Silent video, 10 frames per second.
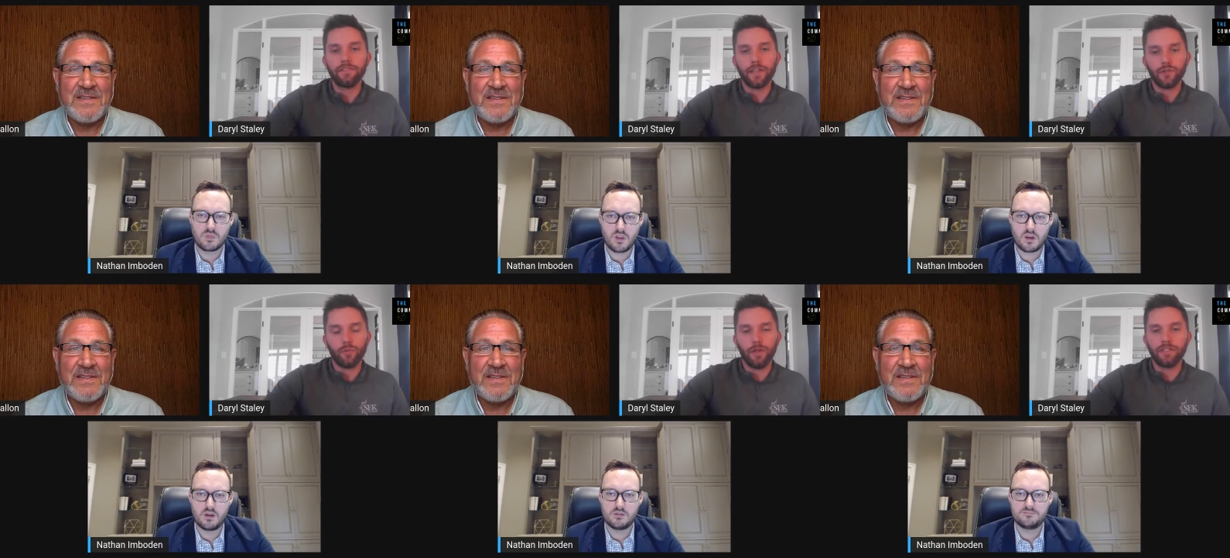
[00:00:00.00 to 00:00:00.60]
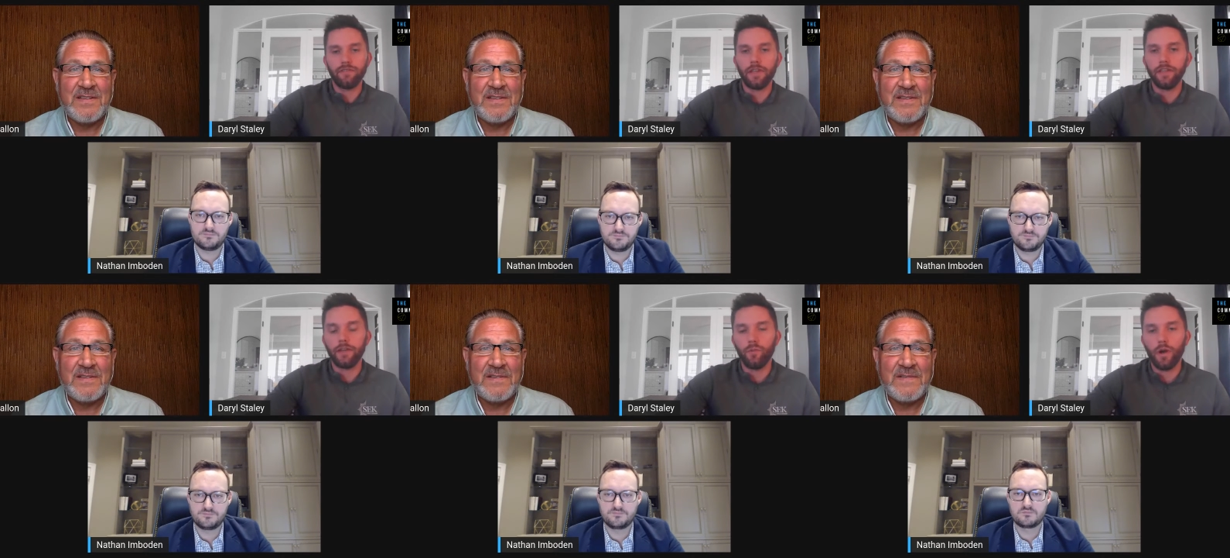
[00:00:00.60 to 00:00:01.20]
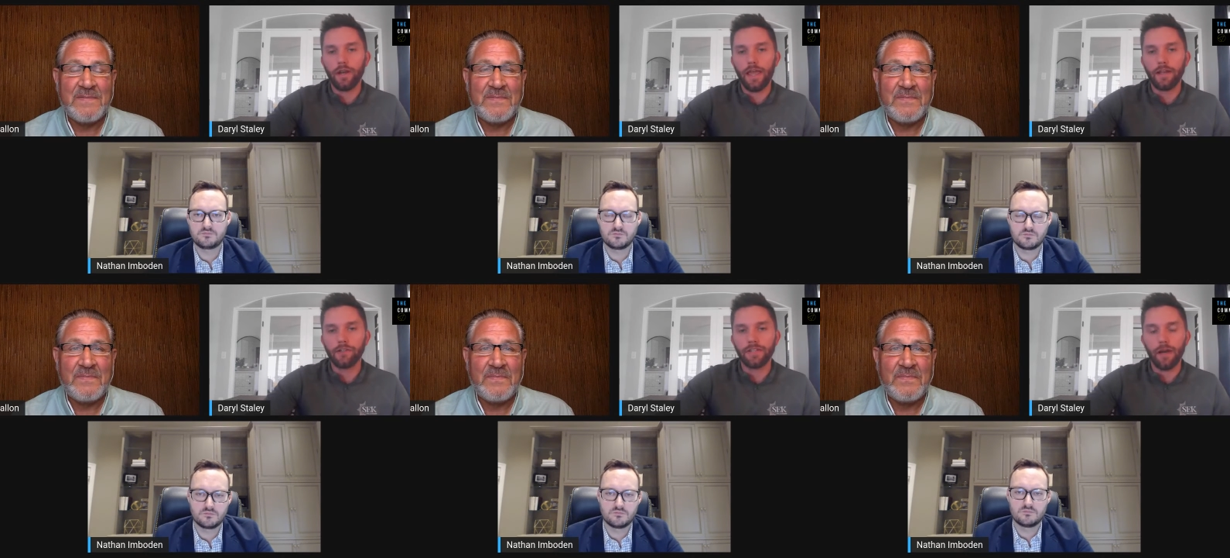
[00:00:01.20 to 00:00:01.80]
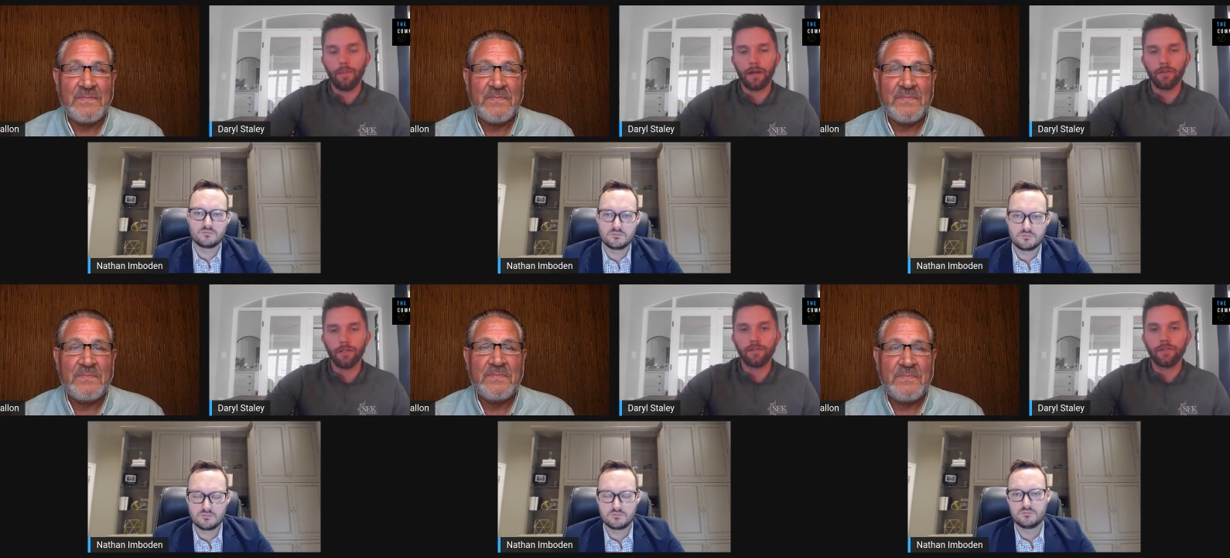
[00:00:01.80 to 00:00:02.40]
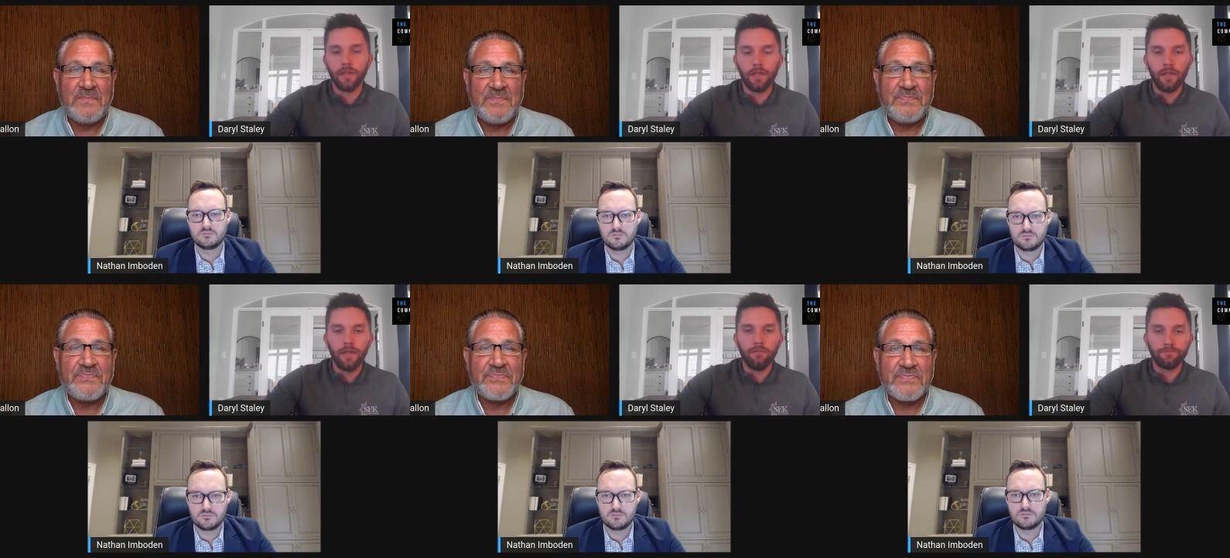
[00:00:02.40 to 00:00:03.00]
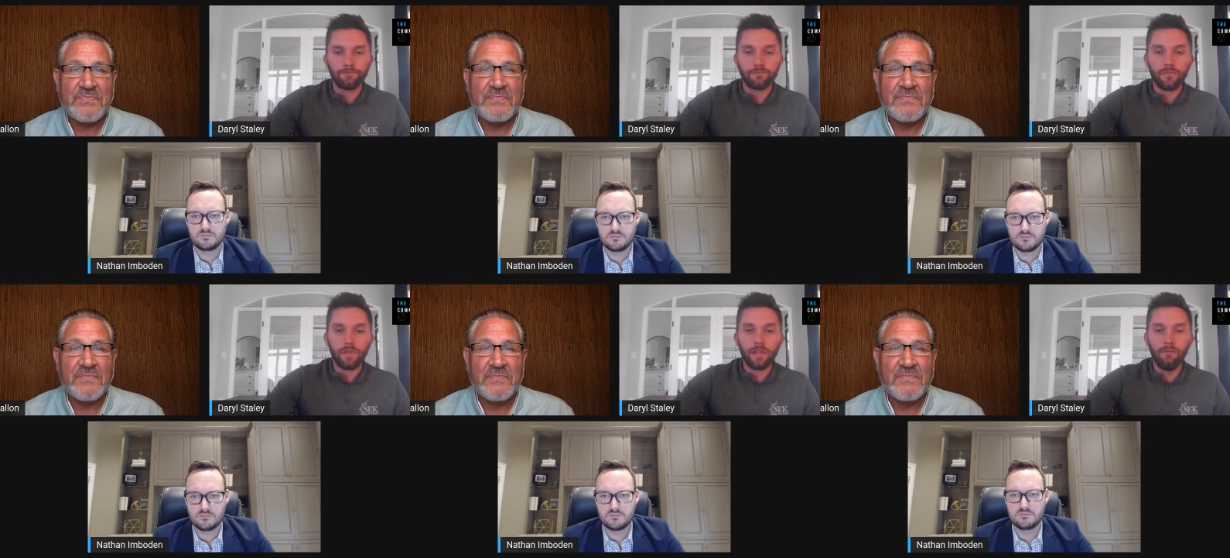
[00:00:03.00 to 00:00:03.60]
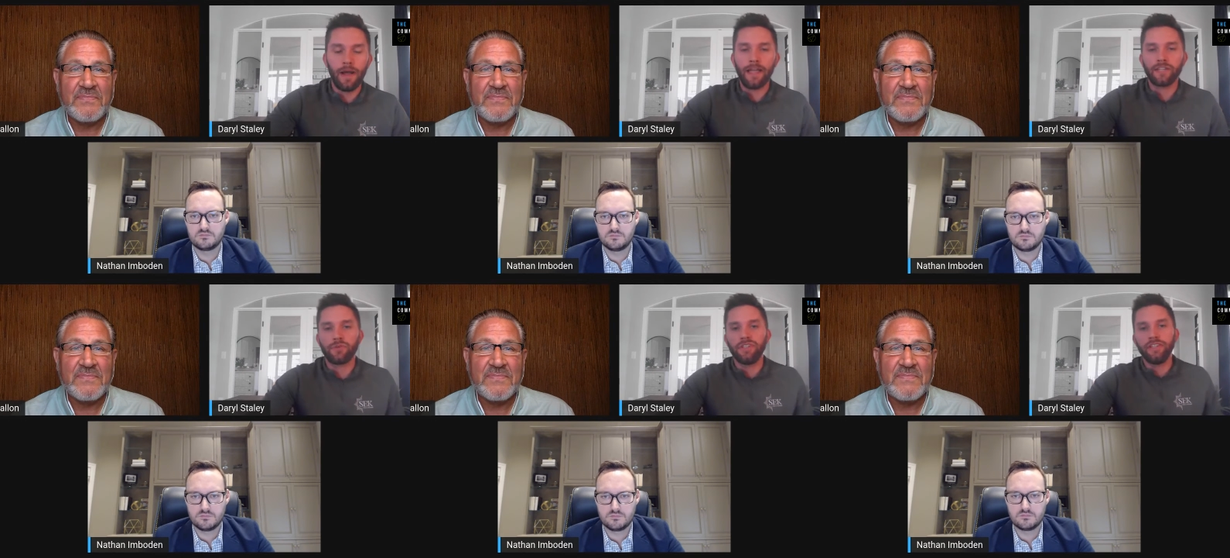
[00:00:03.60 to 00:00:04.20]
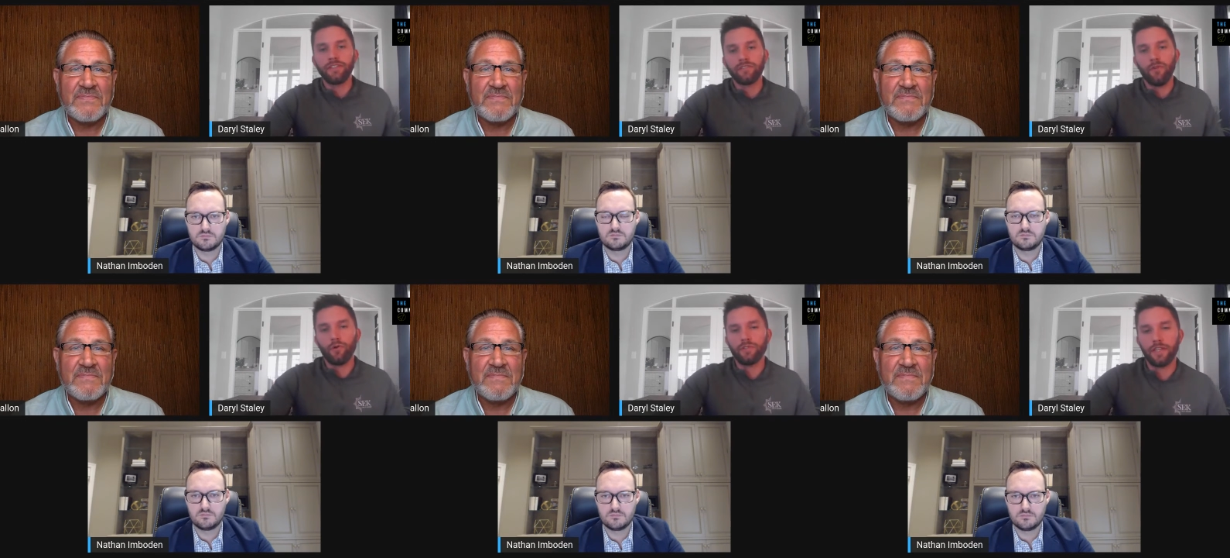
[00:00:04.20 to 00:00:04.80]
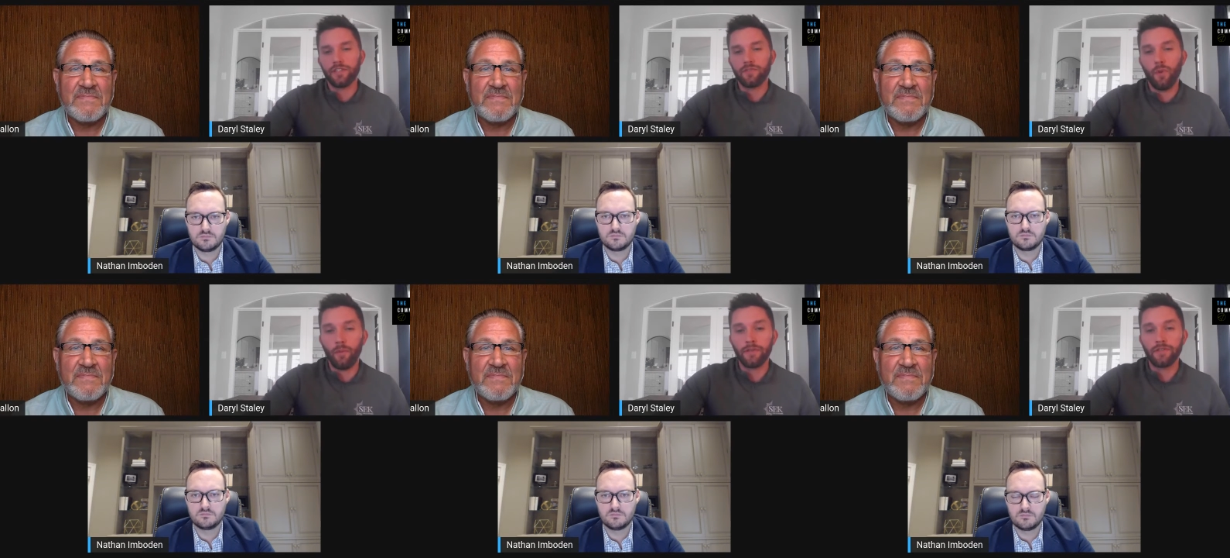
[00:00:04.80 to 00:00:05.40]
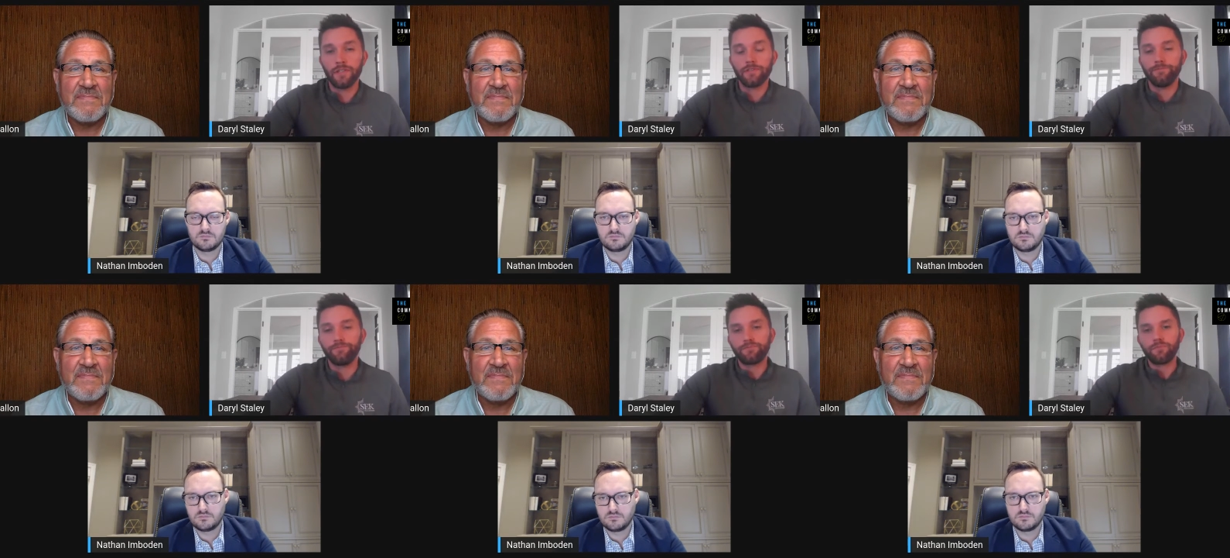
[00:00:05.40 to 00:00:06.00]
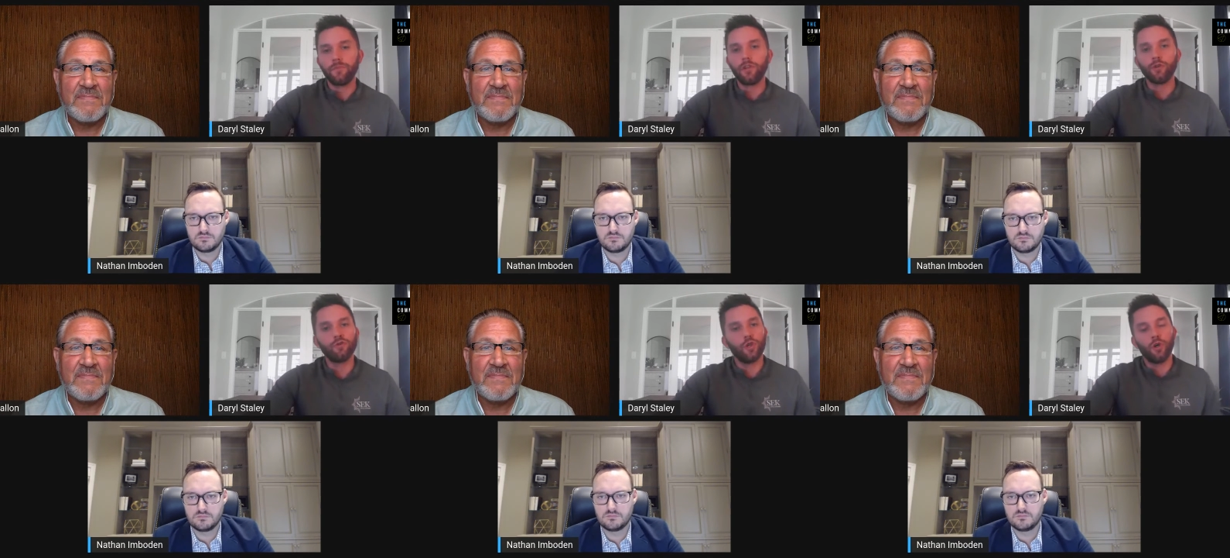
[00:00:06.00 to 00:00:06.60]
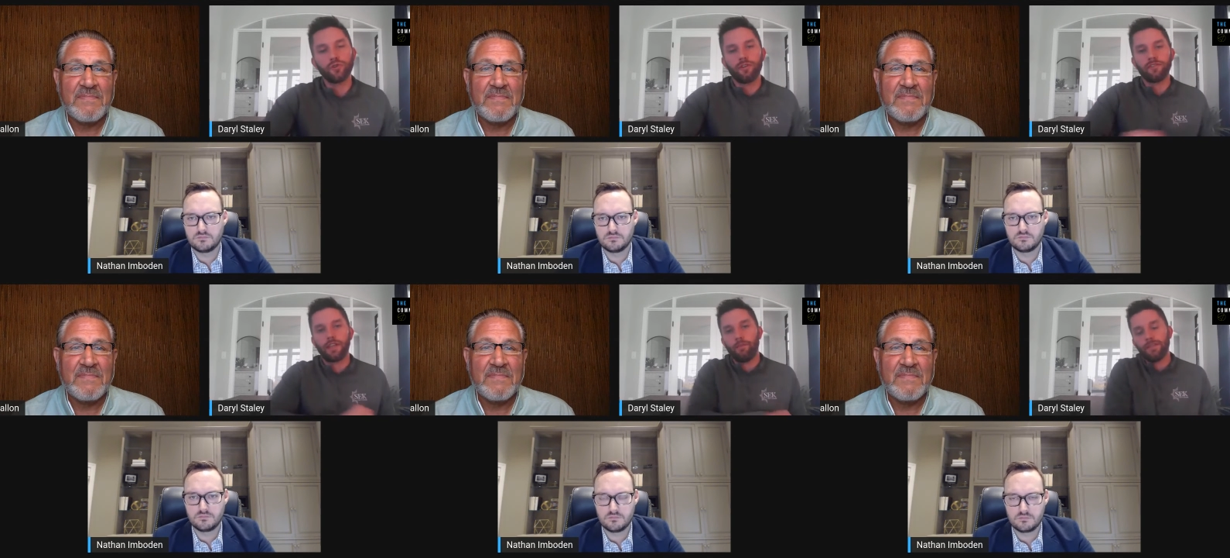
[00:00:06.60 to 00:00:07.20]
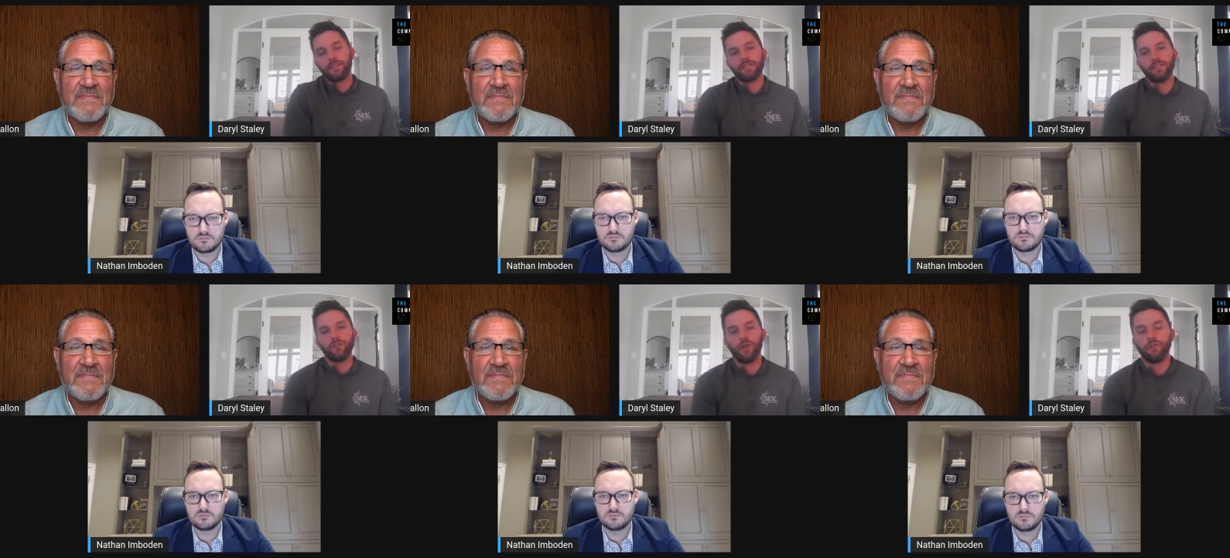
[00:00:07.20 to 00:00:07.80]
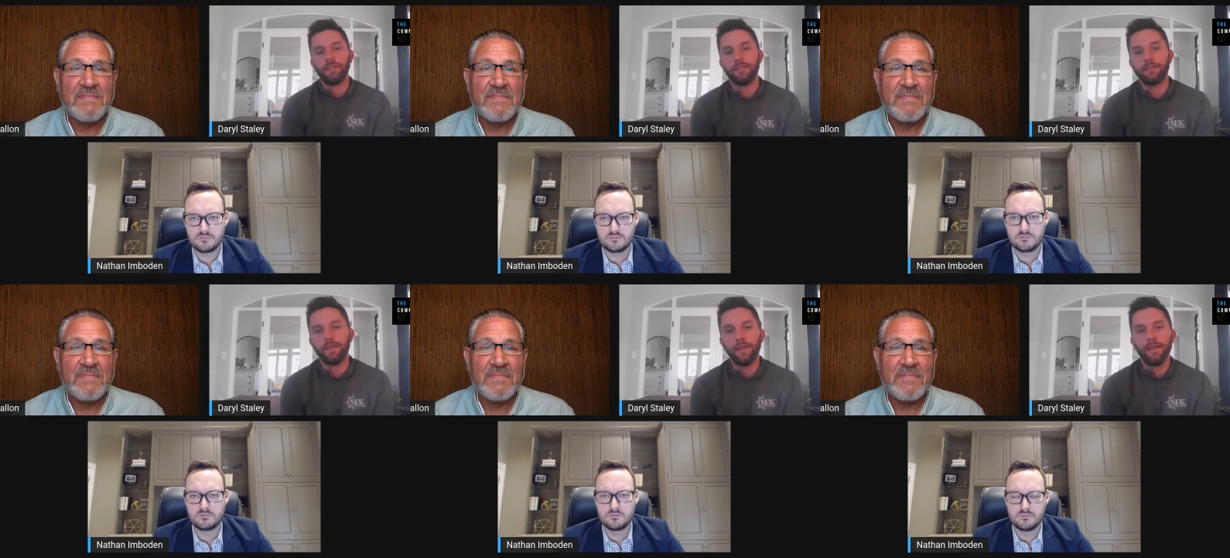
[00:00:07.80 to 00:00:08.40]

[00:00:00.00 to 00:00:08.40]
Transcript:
Speaker 1: in central Pennsylvania and one in Hagerstown, Maryland my expertise is focusing in small business. So I'll serve as like a business consultant,